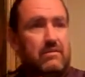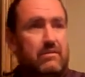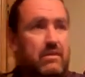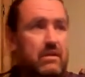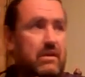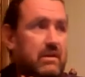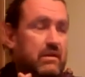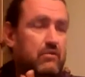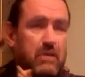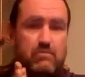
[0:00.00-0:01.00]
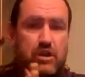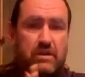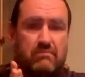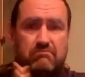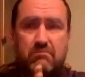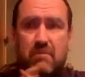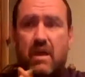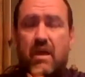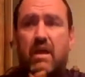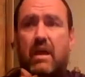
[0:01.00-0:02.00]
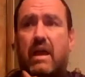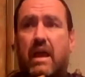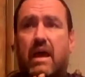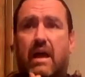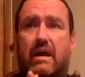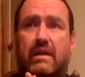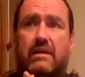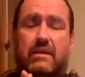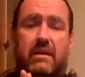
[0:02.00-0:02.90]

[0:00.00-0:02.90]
the Great Britain, and